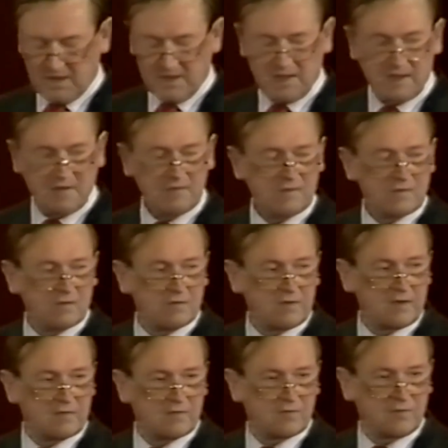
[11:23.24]

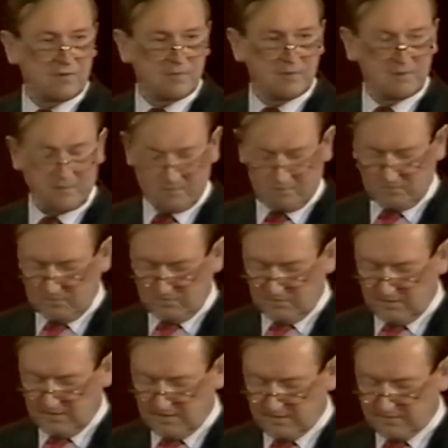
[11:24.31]
Incorrect treatment can do
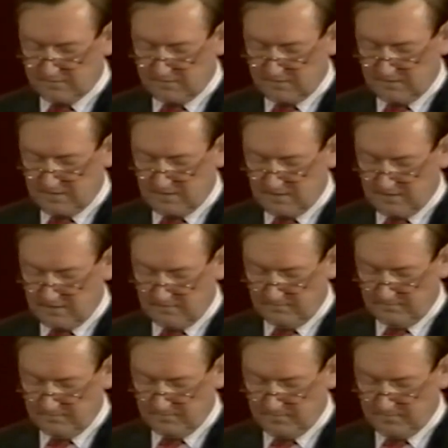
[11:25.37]
lasting harm.